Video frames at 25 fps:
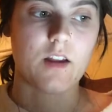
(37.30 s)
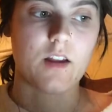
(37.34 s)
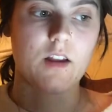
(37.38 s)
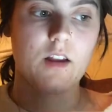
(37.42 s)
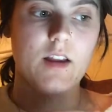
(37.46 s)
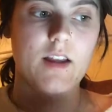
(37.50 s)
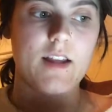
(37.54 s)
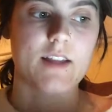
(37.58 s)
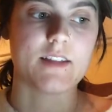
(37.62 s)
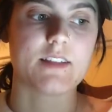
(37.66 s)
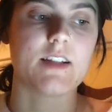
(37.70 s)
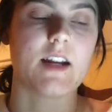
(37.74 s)

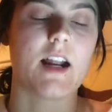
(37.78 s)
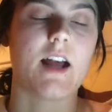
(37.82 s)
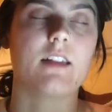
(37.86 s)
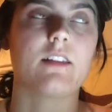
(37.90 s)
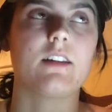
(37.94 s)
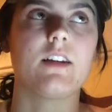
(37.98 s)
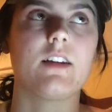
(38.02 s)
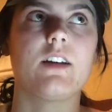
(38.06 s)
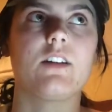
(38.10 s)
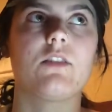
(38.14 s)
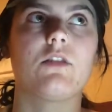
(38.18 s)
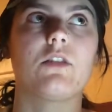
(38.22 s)
it's not
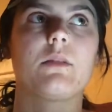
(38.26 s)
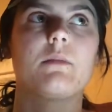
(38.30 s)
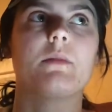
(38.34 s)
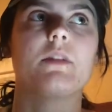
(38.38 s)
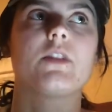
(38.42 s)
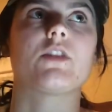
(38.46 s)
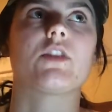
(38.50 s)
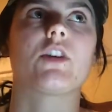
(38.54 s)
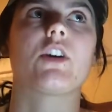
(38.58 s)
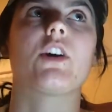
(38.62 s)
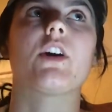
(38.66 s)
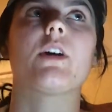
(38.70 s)
legal in
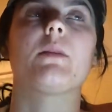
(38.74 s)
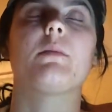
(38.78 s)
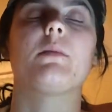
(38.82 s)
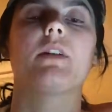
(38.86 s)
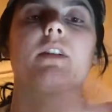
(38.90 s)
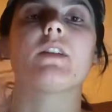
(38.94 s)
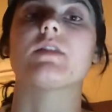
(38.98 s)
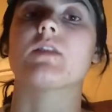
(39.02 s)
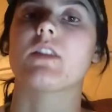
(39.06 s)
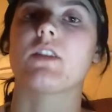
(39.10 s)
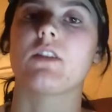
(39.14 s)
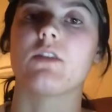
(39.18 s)
Missouri, but
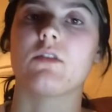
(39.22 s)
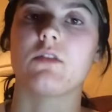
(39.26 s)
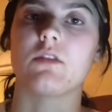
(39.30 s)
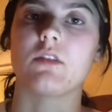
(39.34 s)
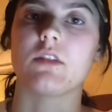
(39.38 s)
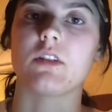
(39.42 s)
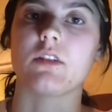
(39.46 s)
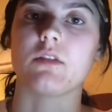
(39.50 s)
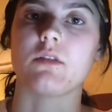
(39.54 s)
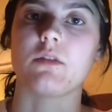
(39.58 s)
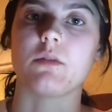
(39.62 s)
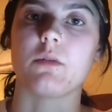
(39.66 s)
it's legal
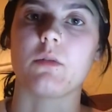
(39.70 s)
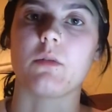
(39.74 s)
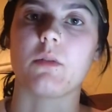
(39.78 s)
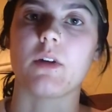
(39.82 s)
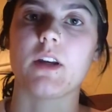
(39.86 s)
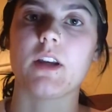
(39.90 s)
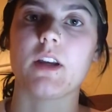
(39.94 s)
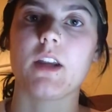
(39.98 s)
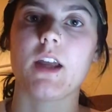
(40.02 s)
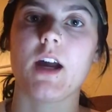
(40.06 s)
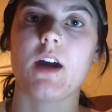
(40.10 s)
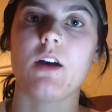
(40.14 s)
in
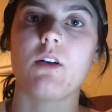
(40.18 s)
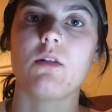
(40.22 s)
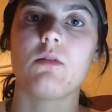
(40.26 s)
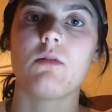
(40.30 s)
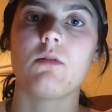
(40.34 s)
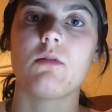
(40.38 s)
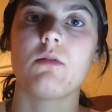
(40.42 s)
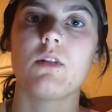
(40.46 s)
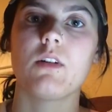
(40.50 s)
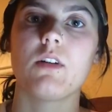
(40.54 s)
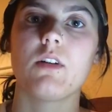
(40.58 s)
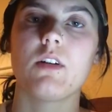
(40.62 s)
Illinois now,
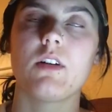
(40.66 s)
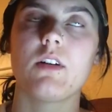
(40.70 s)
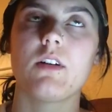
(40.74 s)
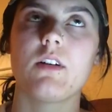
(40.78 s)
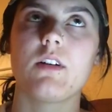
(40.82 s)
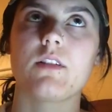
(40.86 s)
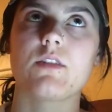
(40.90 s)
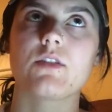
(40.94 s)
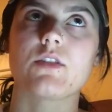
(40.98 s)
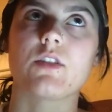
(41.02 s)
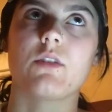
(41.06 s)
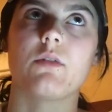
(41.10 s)

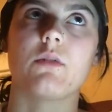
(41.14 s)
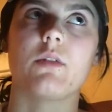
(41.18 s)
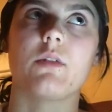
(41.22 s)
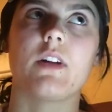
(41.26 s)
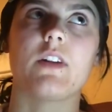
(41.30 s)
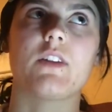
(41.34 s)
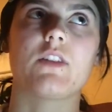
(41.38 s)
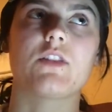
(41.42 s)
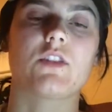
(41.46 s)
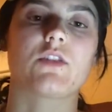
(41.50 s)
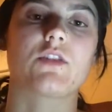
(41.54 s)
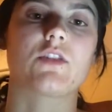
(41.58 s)
so
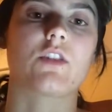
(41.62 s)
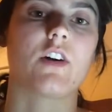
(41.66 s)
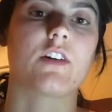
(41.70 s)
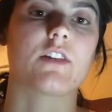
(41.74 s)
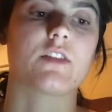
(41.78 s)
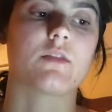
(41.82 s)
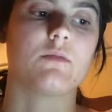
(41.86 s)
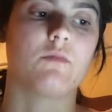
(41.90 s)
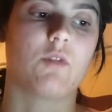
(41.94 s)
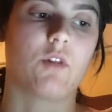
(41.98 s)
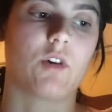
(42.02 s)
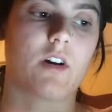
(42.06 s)
it's just across
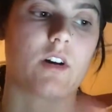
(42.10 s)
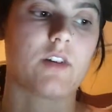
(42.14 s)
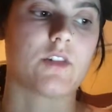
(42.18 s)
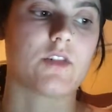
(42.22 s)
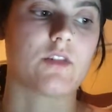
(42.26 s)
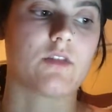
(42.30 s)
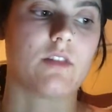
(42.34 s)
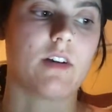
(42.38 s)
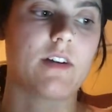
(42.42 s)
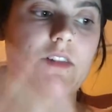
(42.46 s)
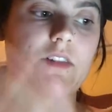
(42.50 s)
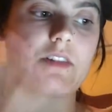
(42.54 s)
the border,
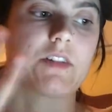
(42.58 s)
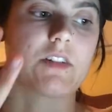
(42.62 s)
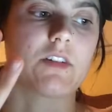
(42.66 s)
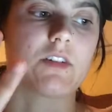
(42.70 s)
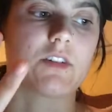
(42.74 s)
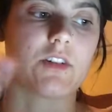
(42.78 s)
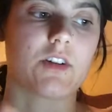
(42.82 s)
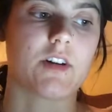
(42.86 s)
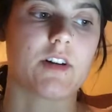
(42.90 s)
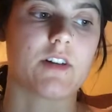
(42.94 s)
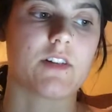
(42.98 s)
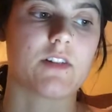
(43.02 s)
so that's going to
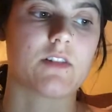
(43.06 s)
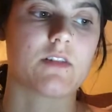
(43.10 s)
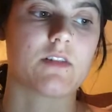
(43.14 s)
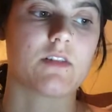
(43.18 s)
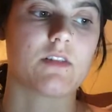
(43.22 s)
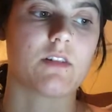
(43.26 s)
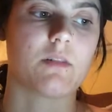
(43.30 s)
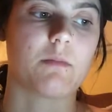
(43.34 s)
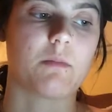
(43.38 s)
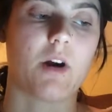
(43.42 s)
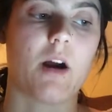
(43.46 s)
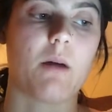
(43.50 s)
create
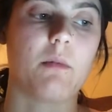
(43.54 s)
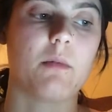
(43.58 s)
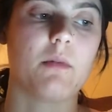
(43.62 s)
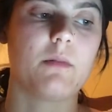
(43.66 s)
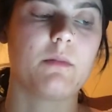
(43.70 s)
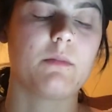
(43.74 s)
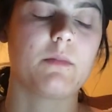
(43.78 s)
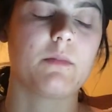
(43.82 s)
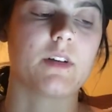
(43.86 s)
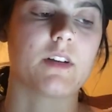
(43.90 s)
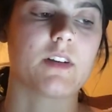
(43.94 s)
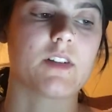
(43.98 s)
a
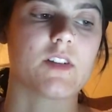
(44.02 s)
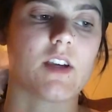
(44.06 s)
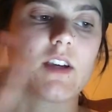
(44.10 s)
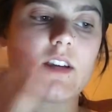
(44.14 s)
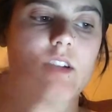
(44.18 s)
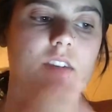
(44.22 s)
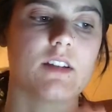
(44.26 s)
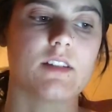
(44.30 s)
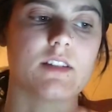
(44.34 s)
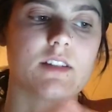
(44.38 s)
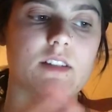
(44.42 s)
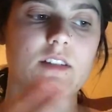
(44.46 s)
problem because I can
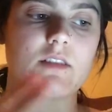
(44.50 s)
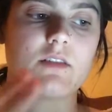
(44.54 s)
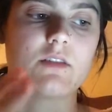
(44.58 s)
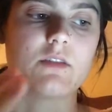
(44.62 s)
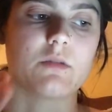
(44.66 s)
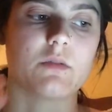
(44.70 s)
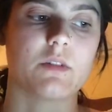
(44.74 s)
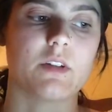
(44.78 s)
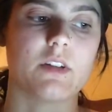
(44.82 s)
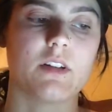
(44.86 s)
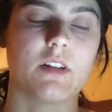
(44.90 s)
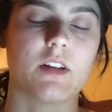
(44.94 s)
get to
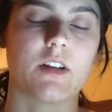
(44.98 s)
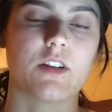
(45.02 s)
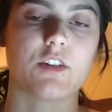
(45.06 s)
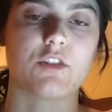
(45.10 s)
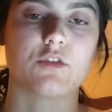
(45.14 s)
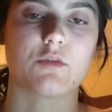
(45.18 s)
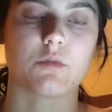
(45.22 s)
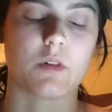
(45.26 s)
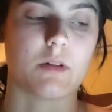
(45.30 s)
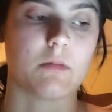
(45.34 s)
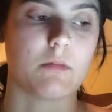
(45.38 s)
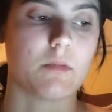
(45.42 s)
Illinois in like
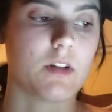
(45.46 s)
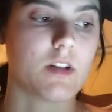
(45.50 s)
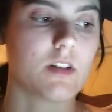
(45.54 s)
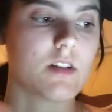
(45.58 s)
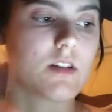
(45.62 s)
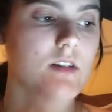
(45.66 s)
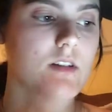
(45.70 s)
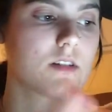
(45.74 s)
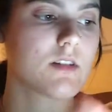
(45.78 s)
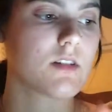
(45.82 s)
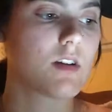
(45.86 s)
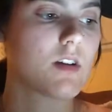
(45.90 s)
20 minutes.